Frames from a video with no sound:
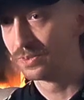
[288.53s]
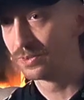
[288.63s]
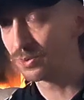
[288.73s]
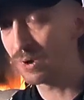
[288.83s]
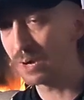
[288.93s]

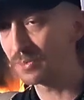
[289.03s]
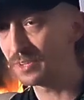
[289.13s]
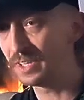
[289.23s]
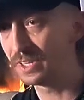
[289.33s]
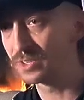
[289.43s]
throughout
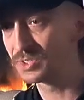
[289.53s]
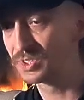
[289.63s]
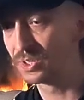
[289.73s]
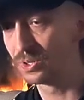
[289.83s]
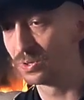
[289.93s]
the years
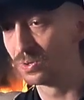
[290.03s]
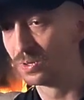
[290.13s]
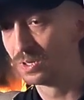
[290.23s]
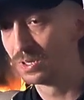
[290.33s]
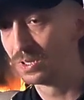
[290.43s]
too,